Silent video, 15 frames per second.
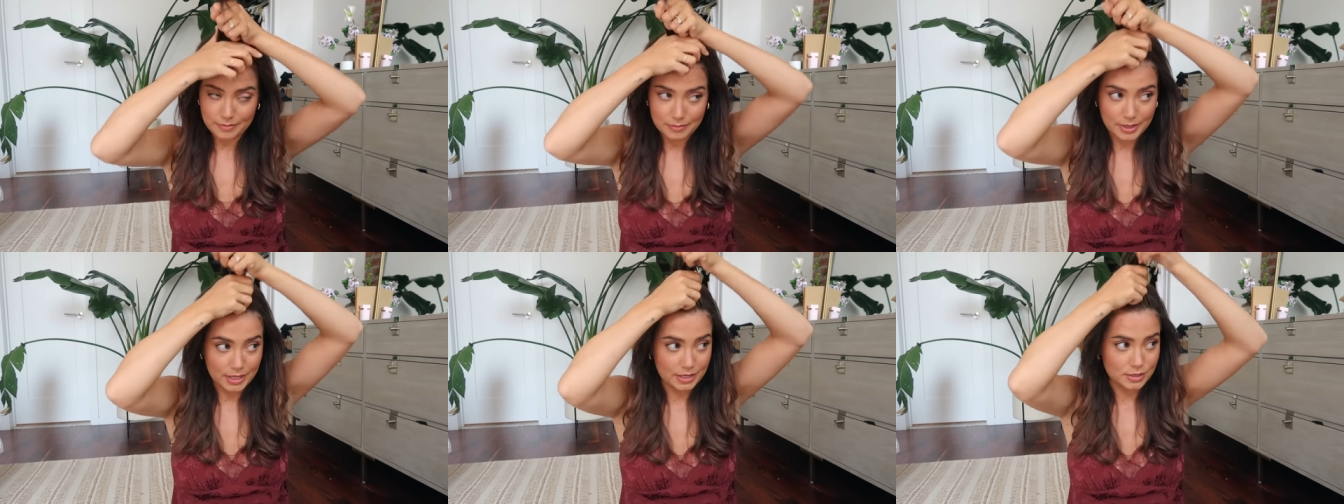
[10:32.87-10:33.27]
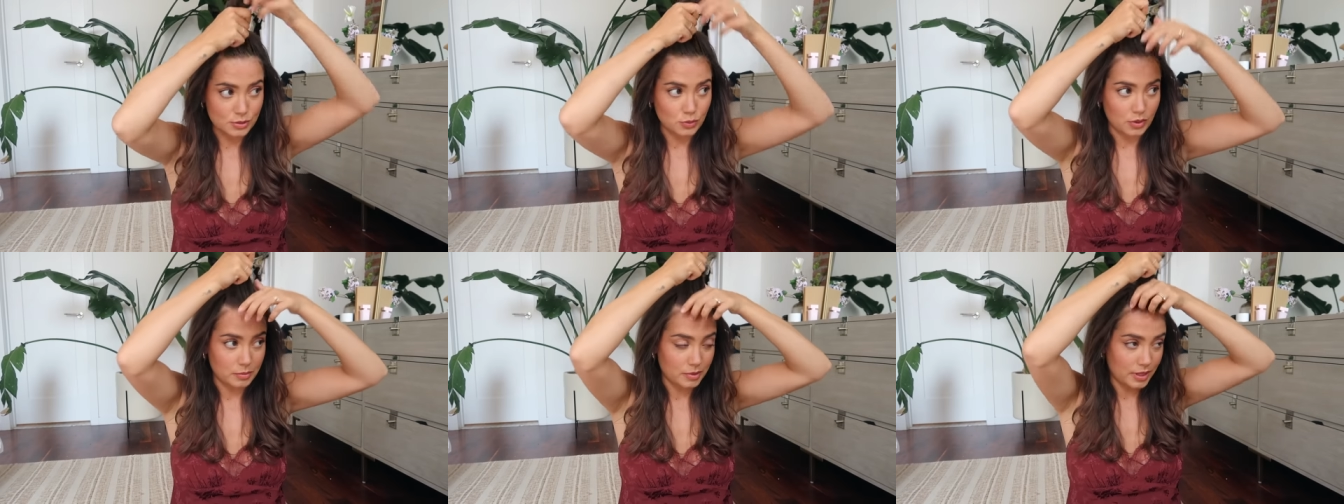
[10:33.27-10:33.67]
because
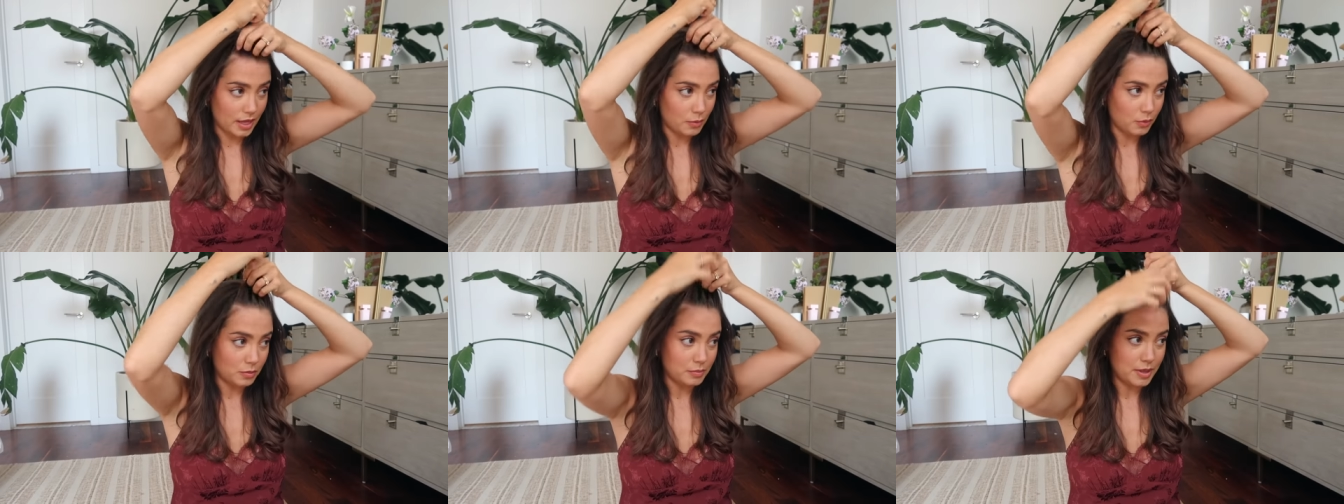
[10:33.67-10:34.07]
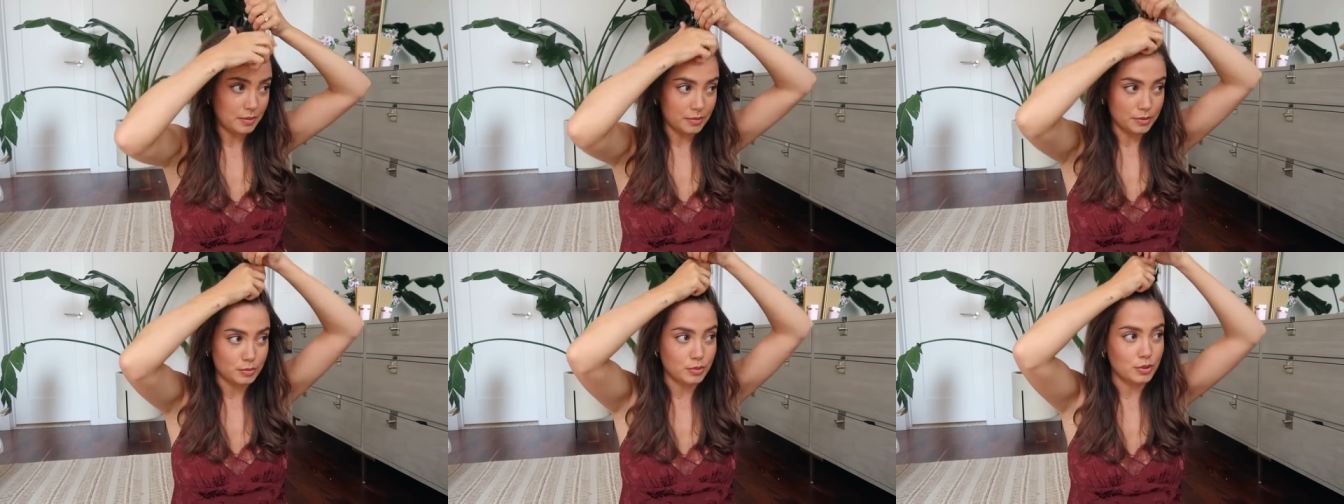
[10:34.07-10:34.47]
normally I wouldn't be
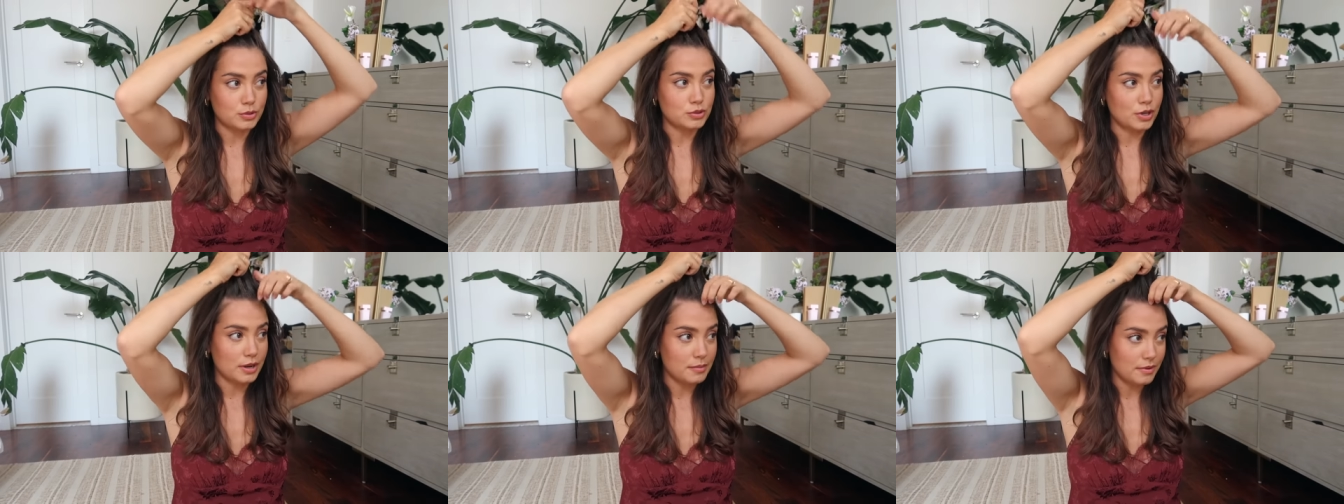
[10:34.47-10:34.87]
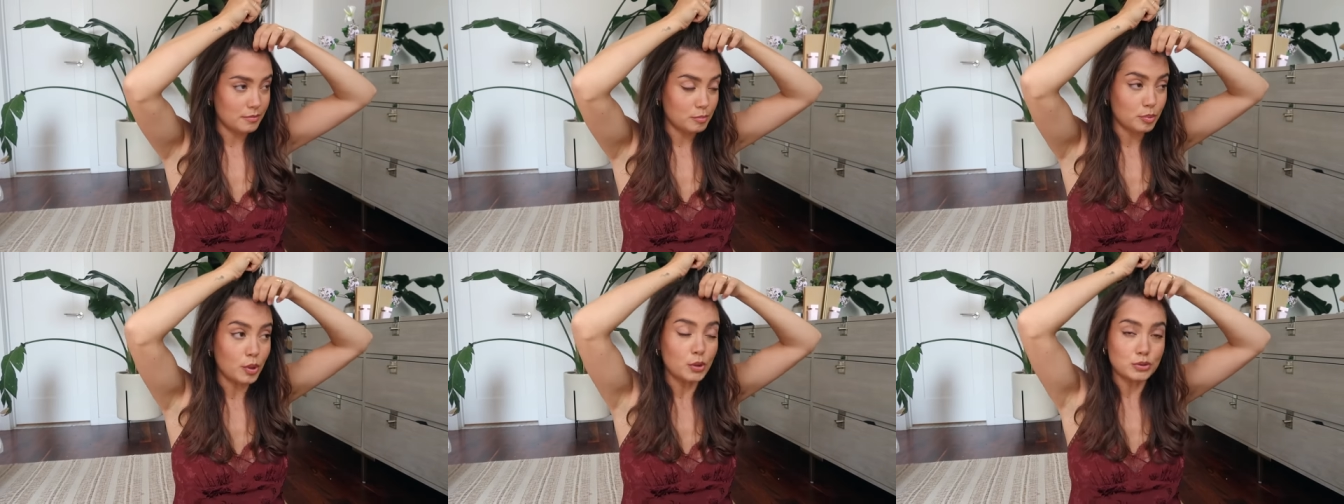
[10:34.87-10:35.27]
able to blow dry,
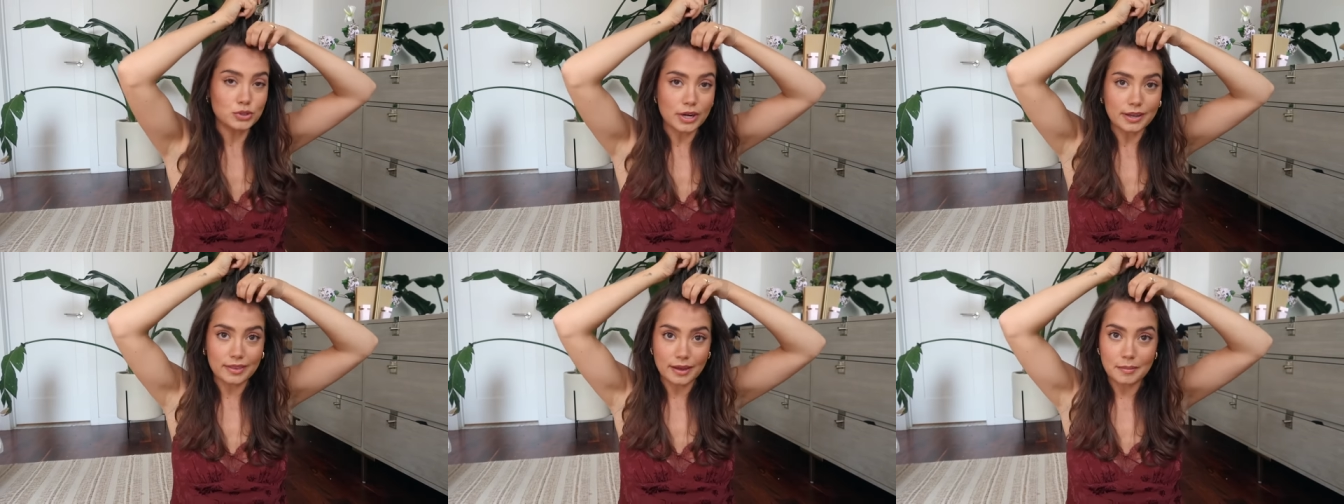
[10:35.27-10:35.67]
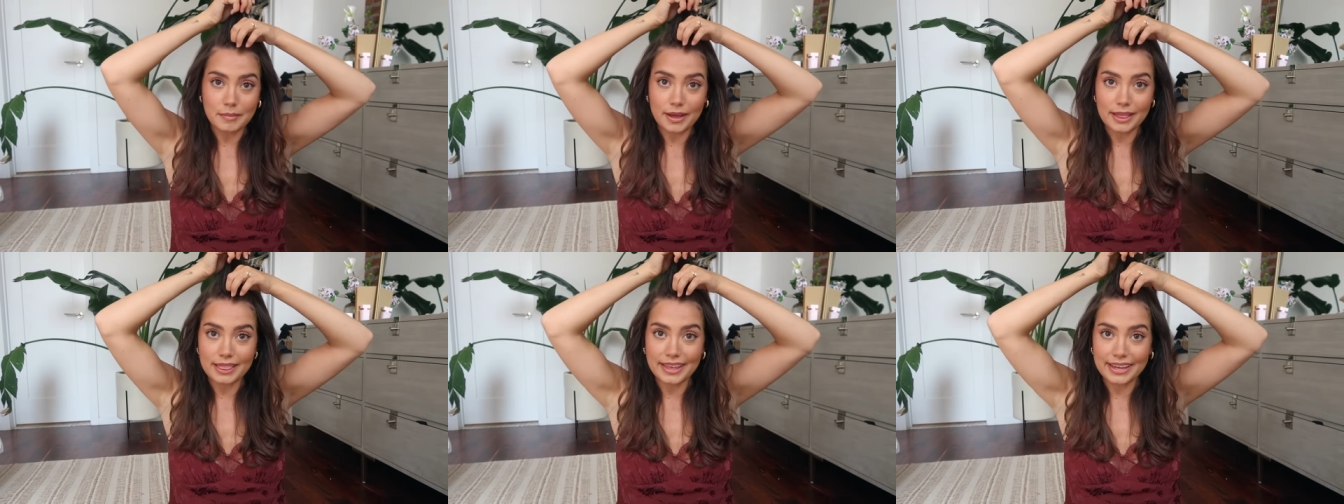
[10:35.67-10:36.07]
blow dry
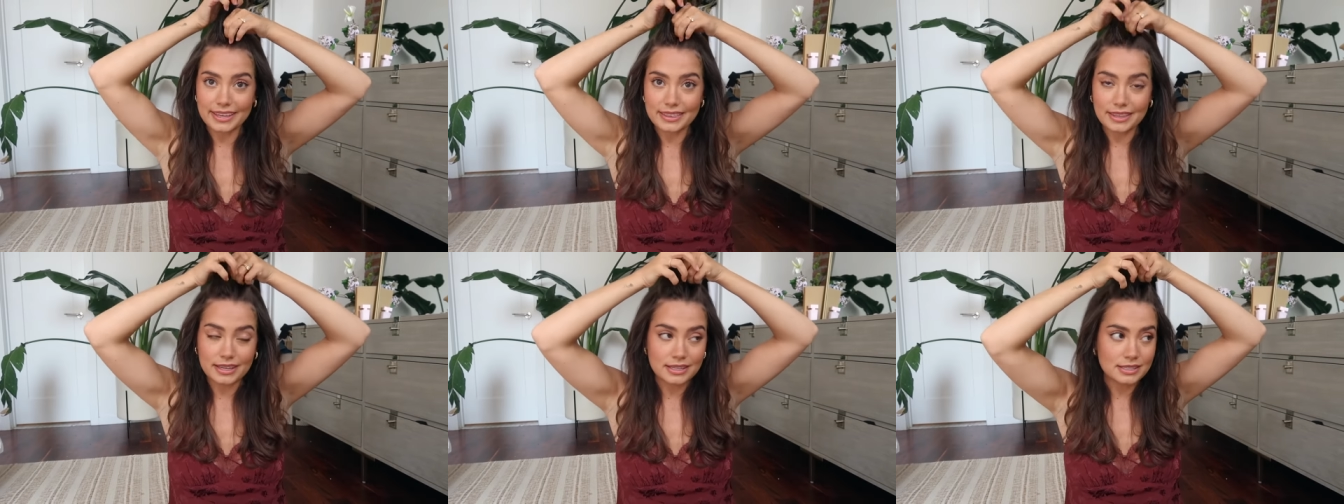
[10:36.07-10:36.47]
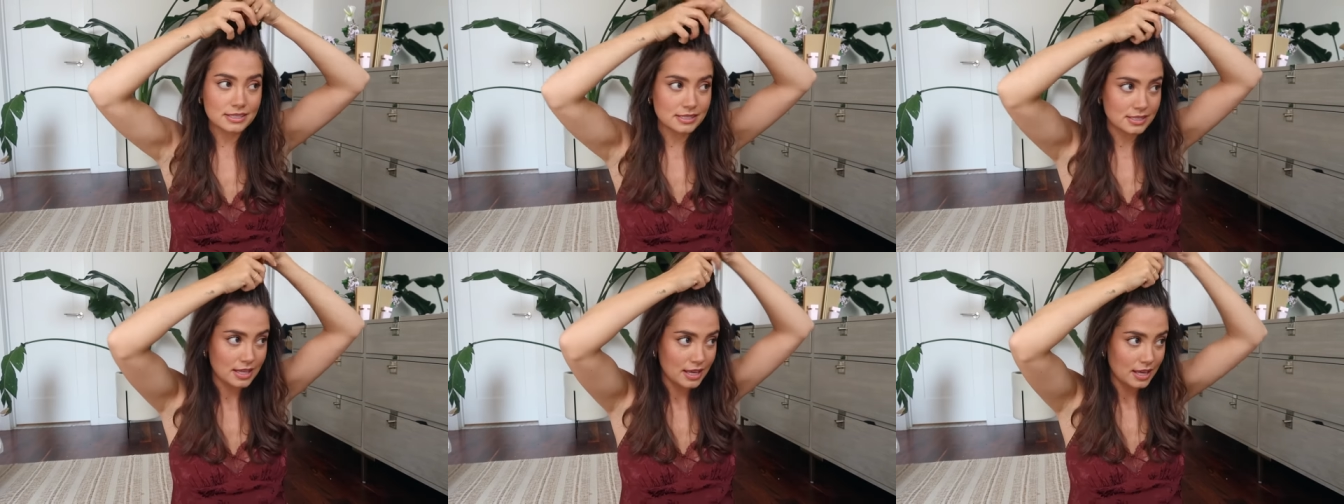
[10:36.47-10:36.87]
them like
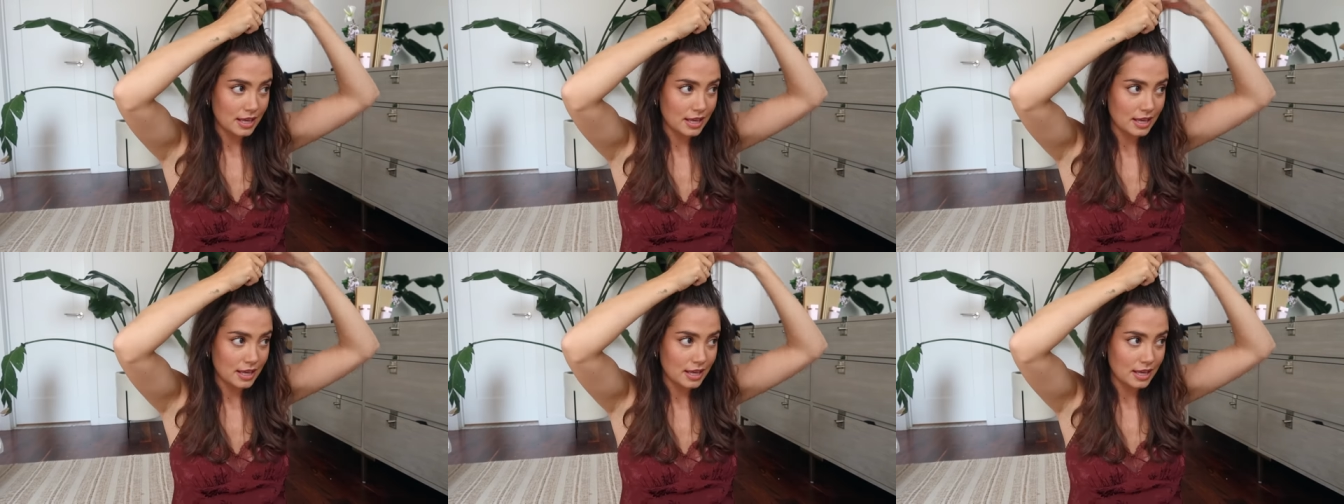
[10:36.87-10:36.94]
this.